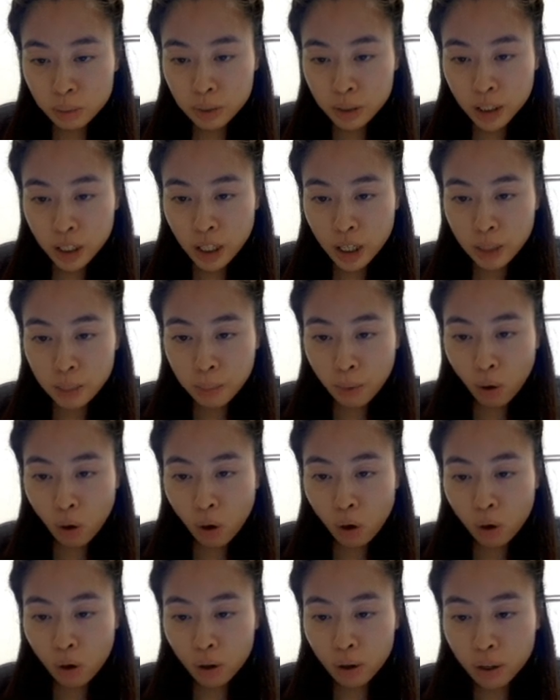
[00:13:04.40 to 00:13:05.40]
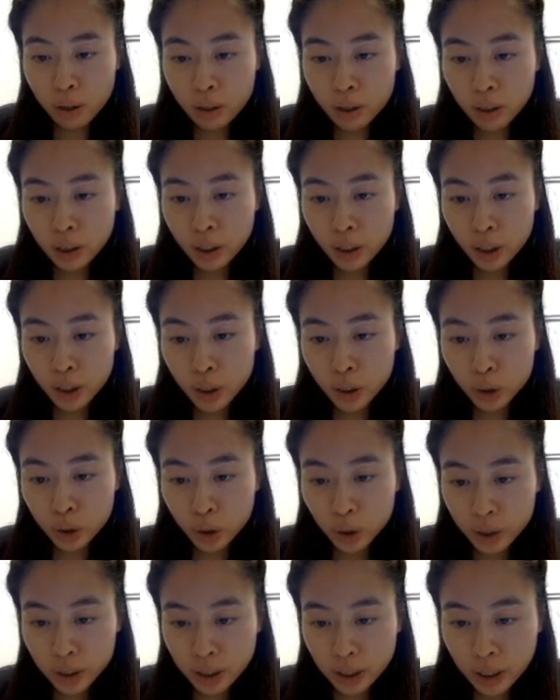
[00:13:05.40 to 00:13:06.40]
So I'm going to keep on
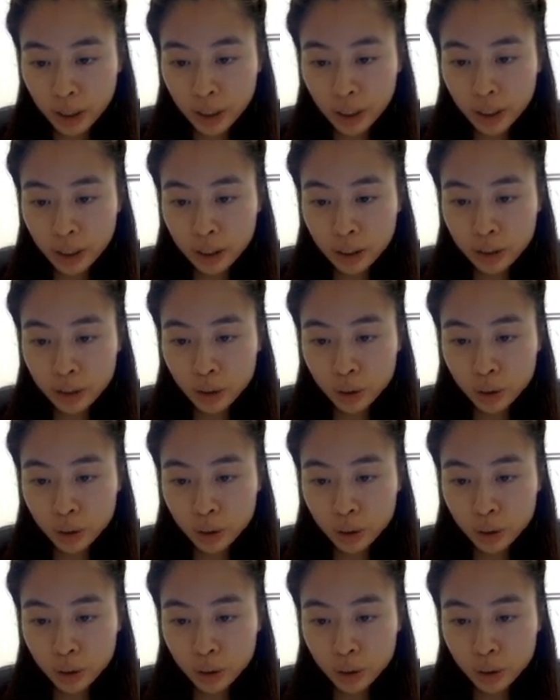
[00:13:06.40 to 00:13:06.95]
looking.